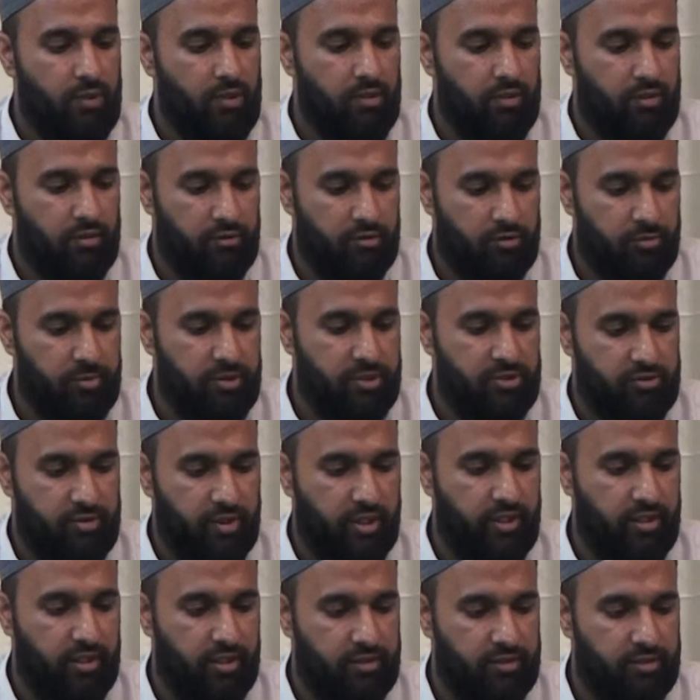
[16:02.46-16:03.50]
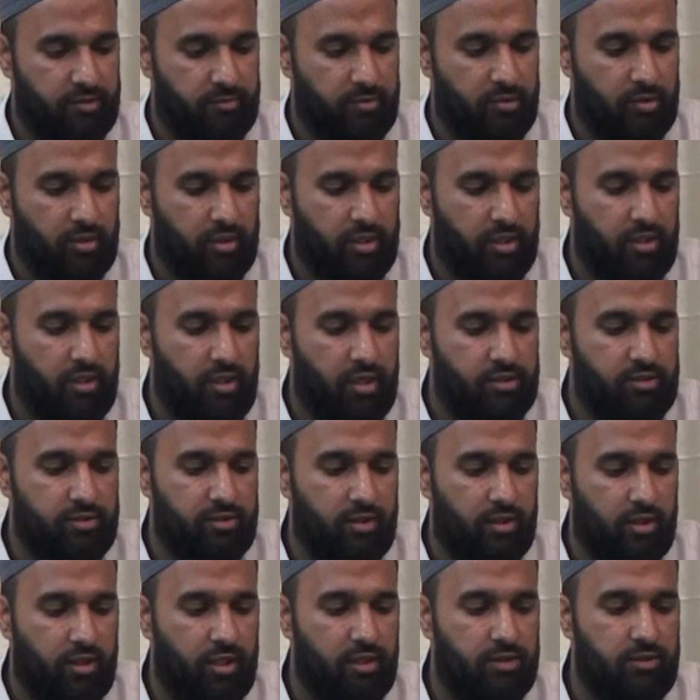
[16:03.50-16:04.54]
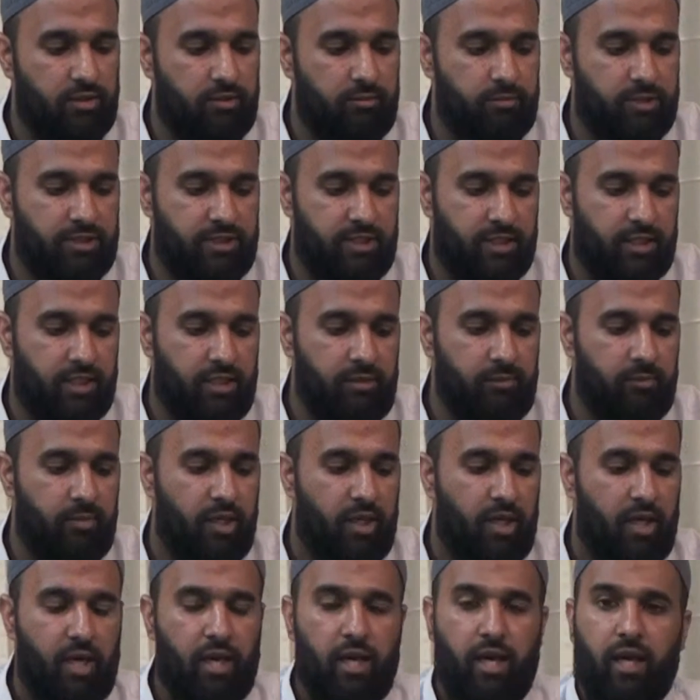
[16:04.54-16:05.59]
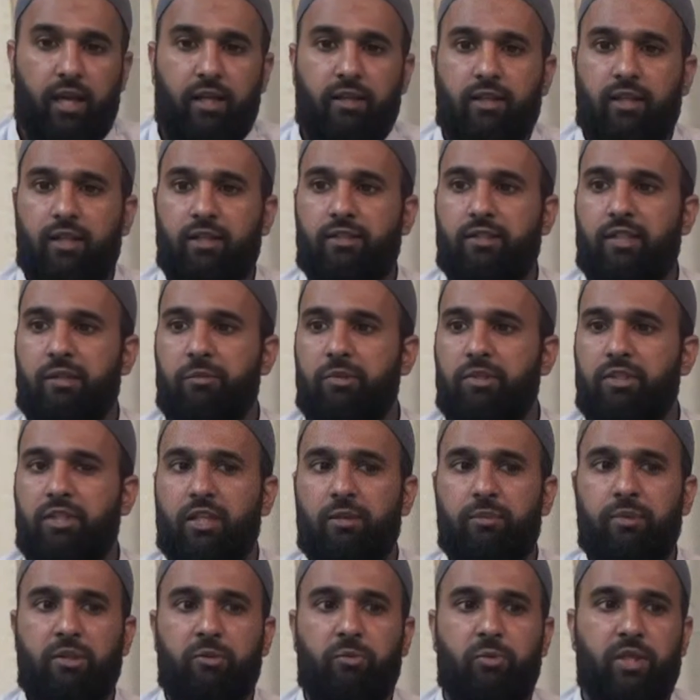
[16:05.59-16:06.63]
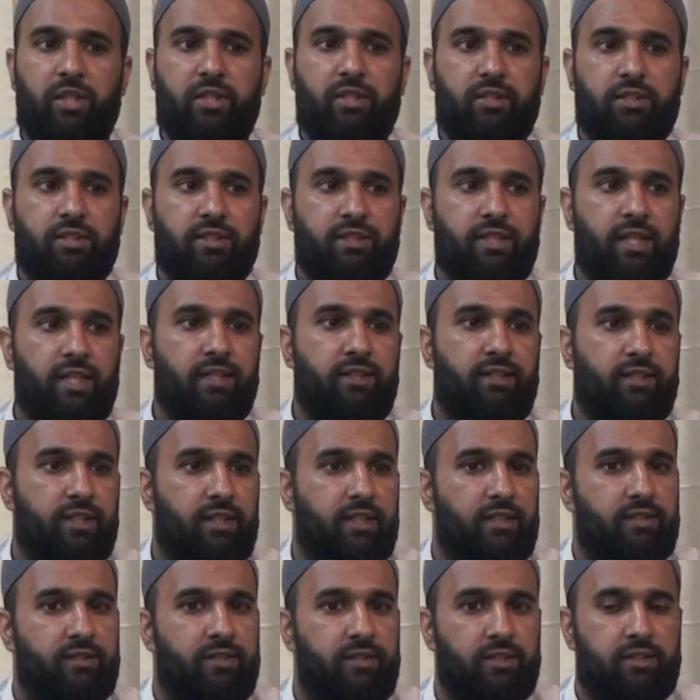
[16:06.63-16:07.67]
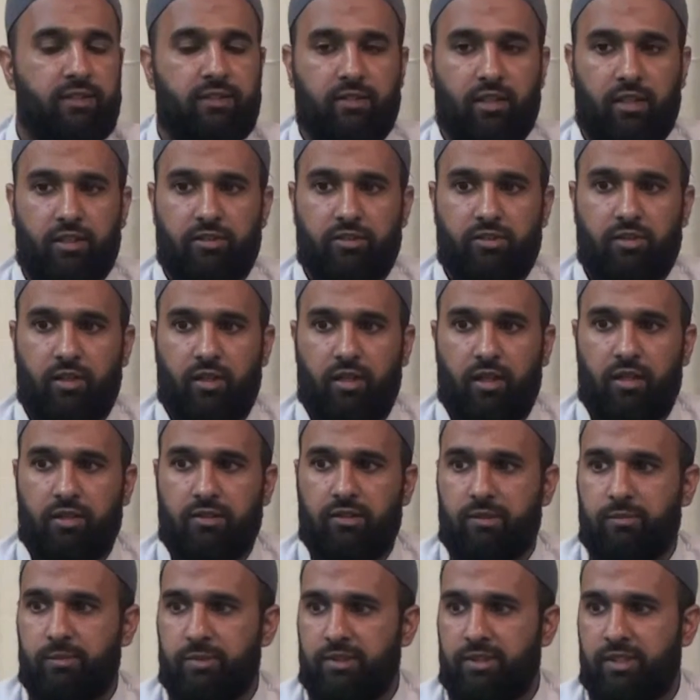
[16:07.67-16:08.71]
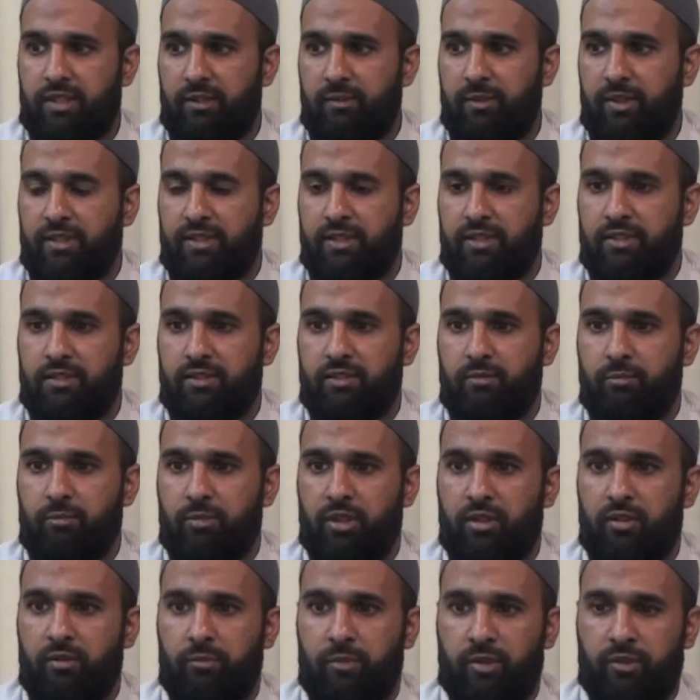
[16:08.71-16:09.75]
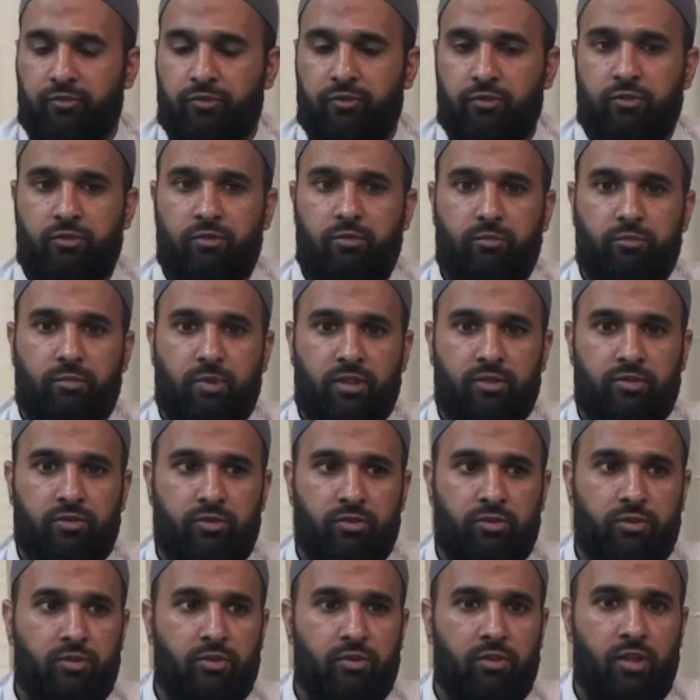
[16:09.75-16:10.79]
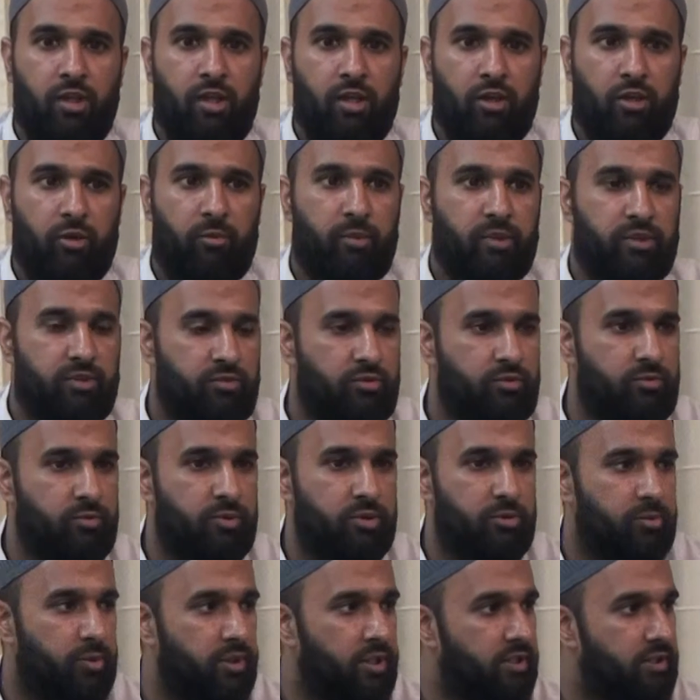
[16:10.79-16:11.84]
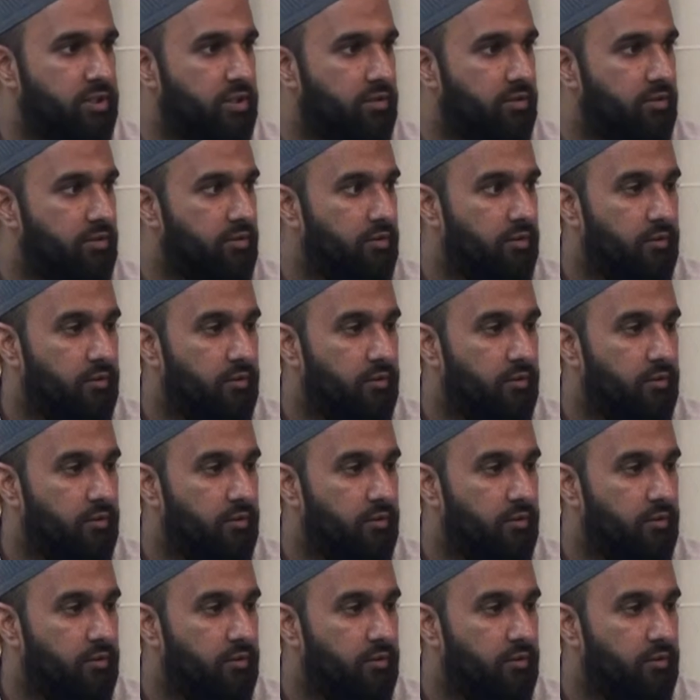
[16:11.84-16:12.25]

to be straight on something. Okay? As-sirat al-mustaqim. And can someone tell me which state is this as-sirat al-mustaqim? Is this marfu, majroor, or mansoob? Which one is it?